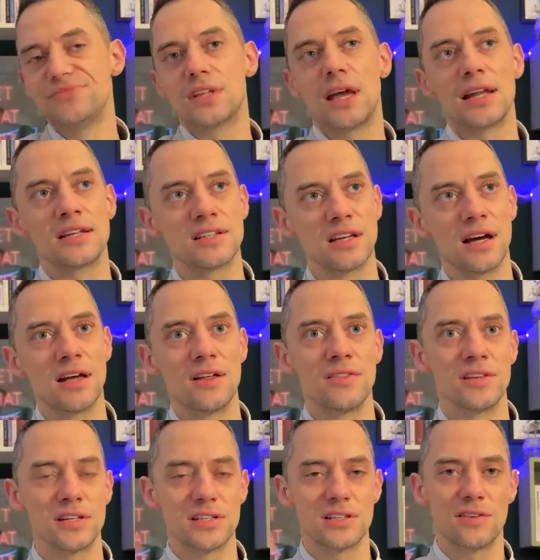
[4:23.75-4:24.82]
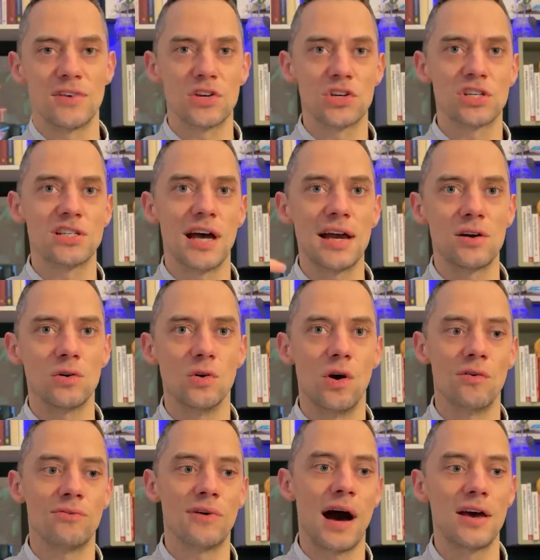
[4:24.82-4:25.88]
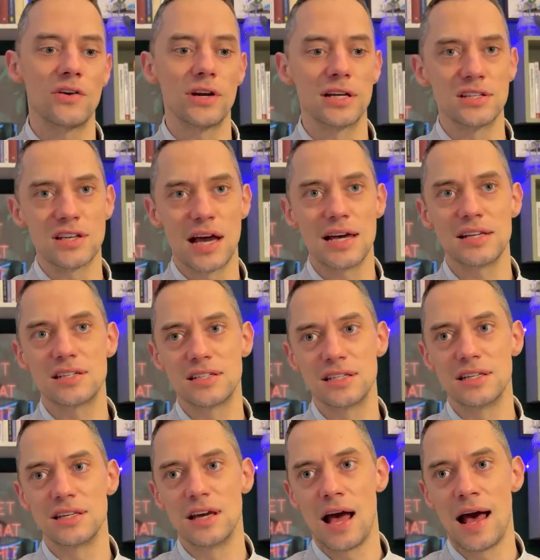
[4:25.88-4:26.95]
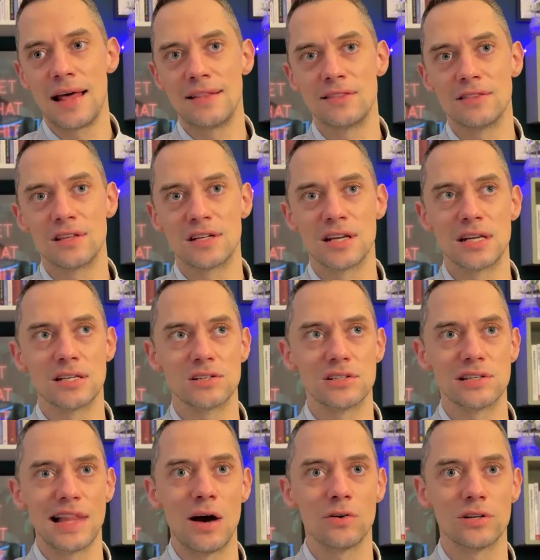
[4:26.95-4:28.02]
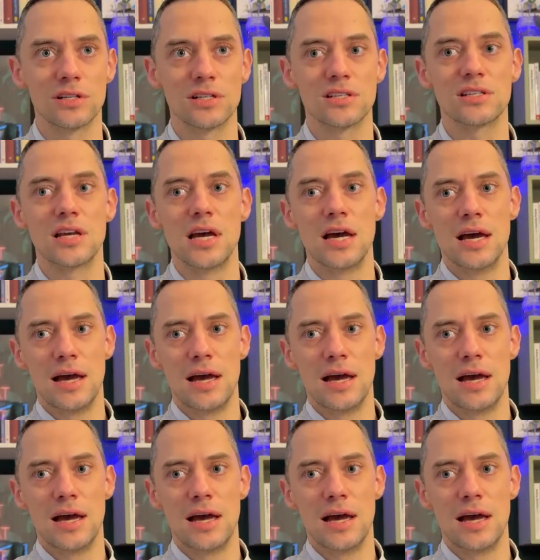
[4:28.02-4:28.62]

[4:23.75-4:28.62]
that this vicious cycle of higher anxiety and the tinnitus loudness